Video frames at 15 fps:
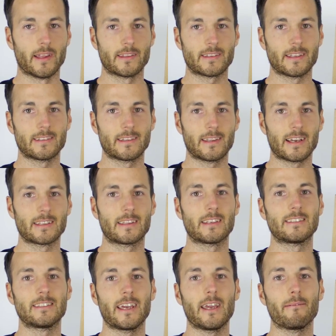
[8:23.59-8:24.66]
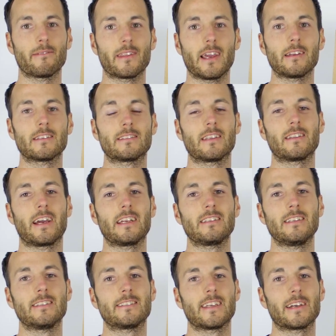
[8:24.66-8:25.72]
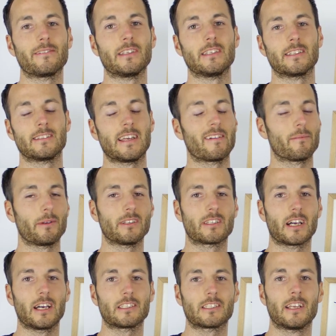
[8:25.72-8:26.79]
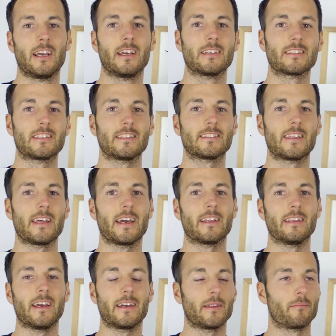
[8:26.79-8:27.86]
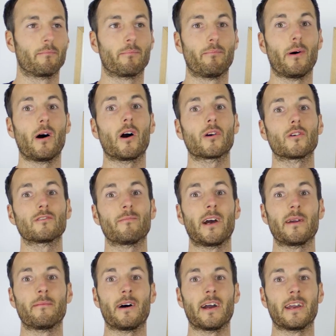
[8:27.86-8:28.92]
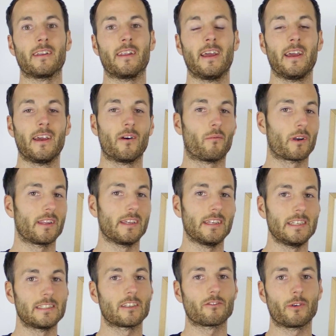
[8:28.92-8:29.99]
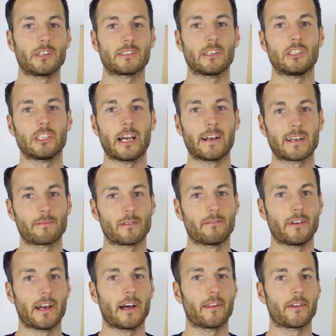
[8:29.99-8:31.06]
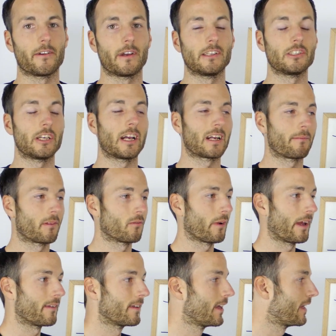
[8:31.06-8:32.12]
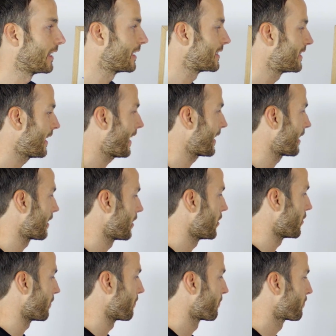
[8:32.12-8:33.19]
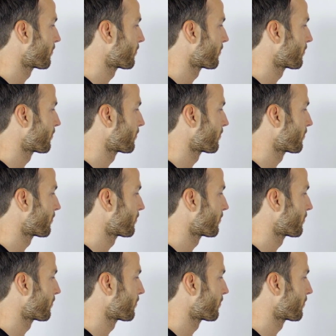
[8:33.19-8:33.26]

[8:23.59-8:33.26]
It's like the same thing since the 1970s. It's never been touched since then. It boggles my mind. One of the easiest ways to jack up the value and jack up the rent is that alone.